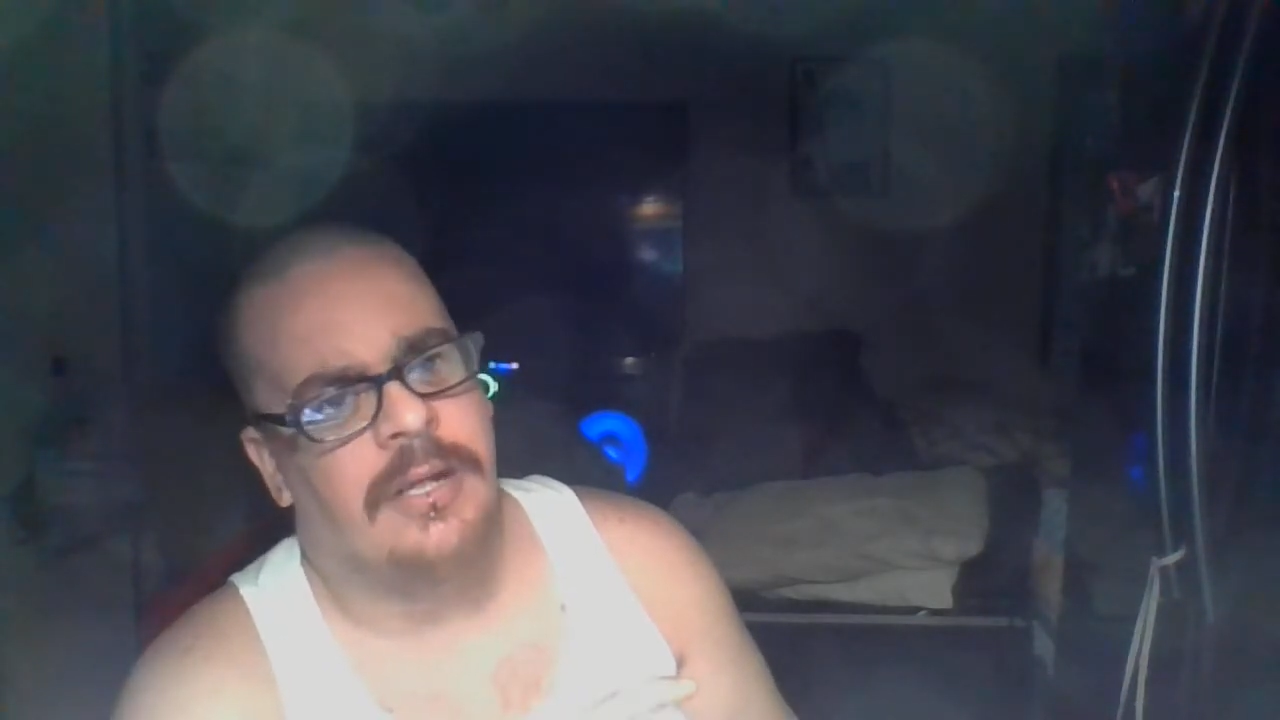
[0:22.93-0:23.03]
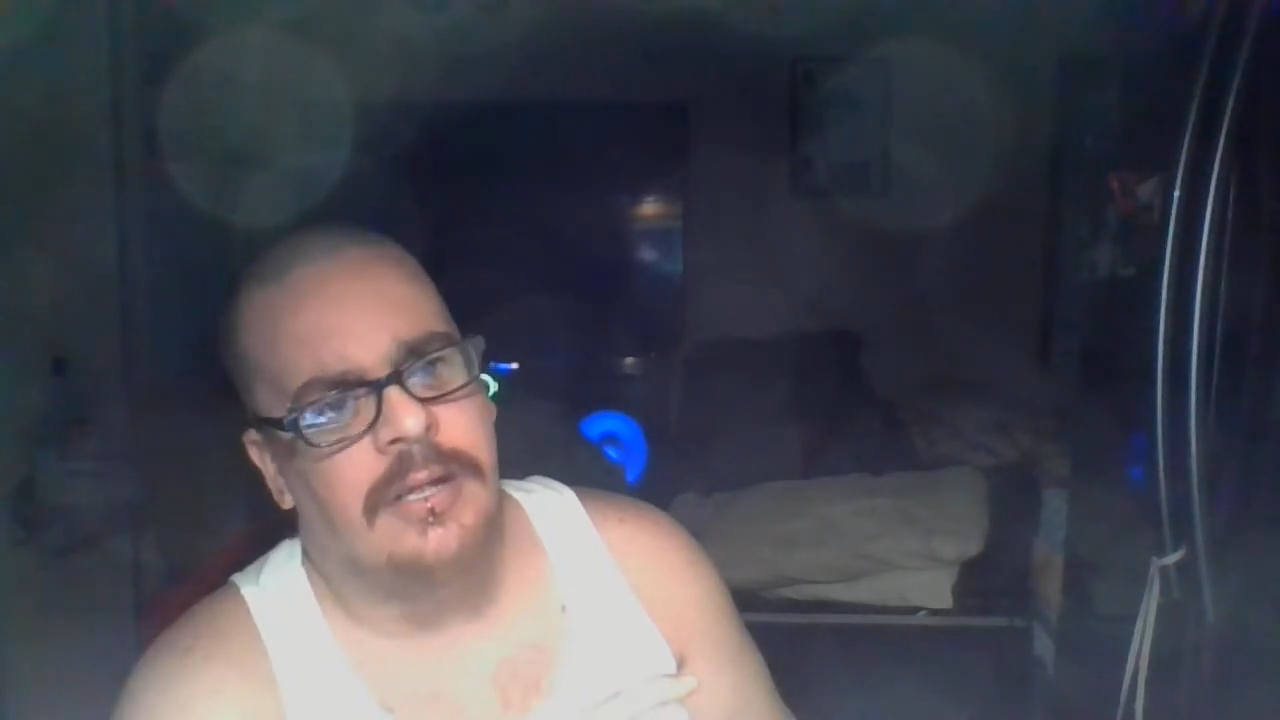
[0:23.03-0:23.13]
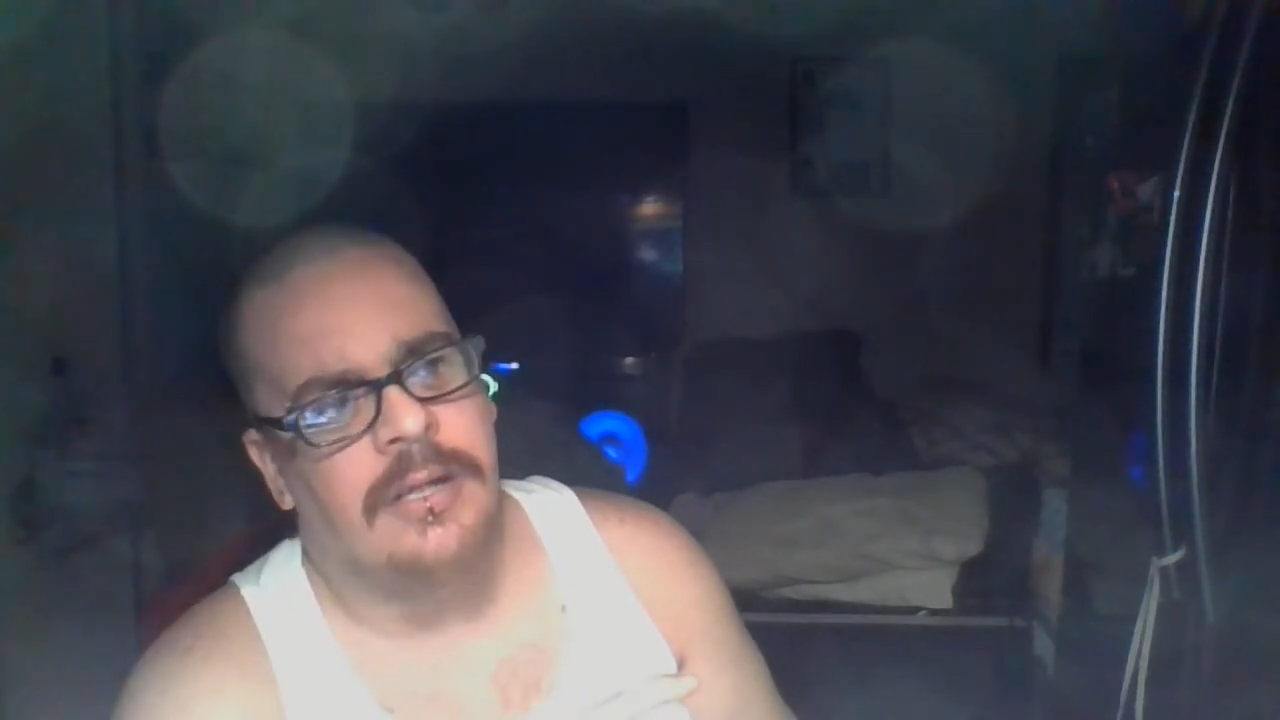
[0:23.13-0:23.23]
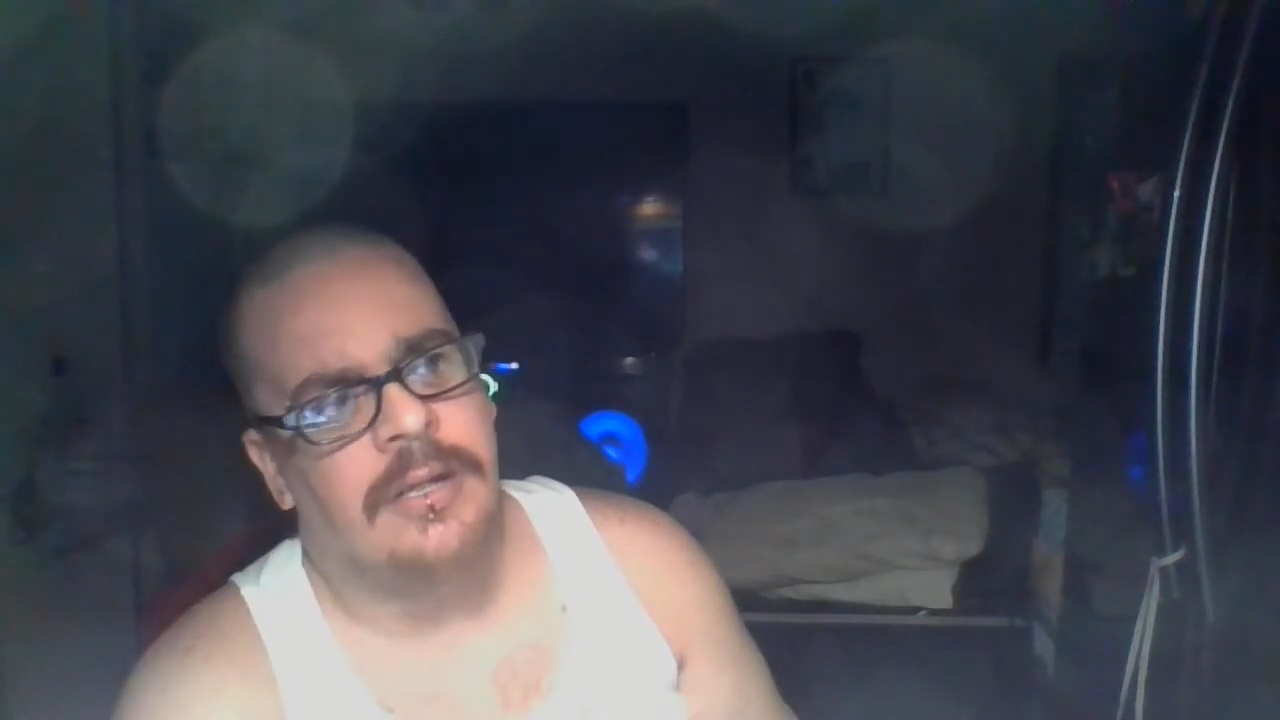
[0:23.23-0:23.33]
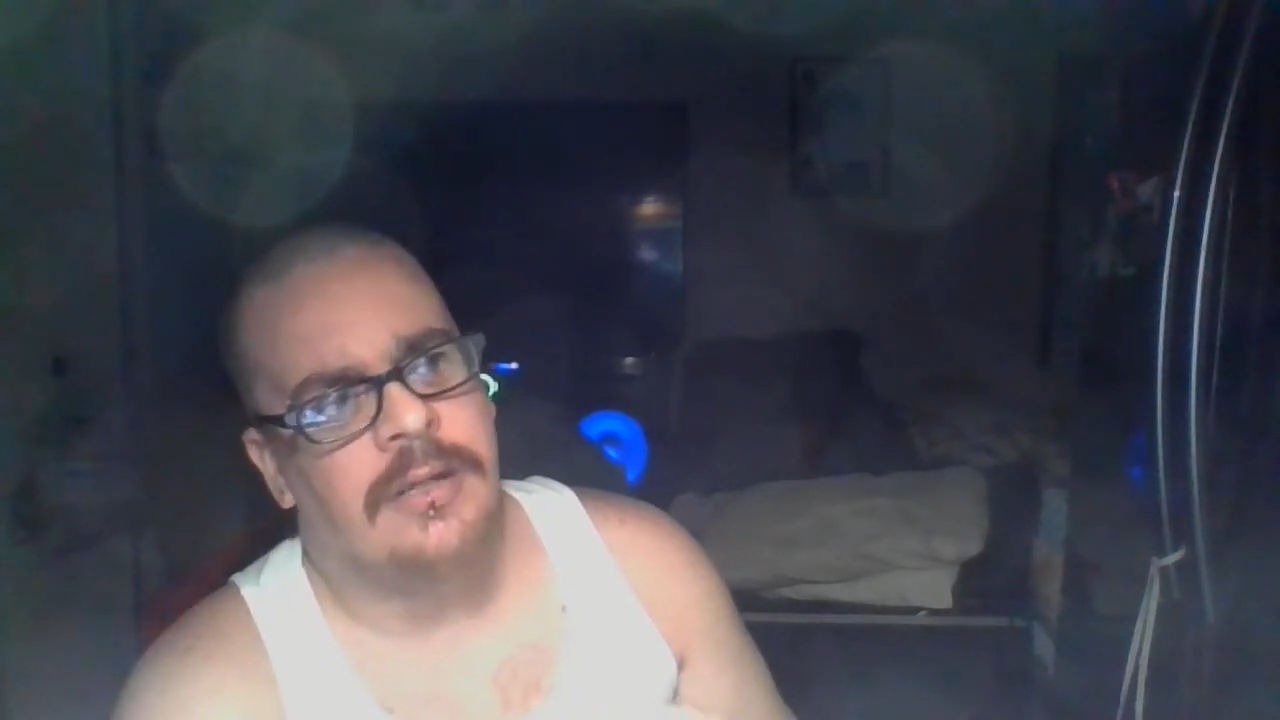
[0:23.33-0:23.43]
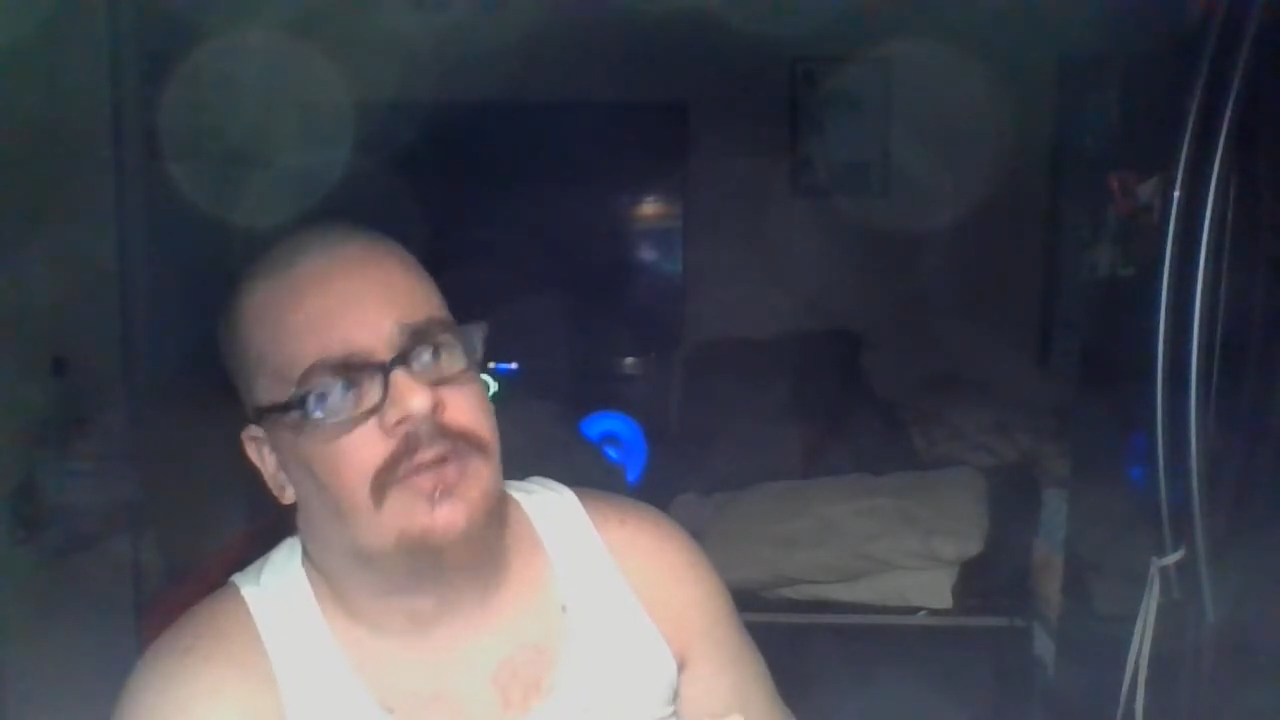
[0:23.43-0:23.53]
hit.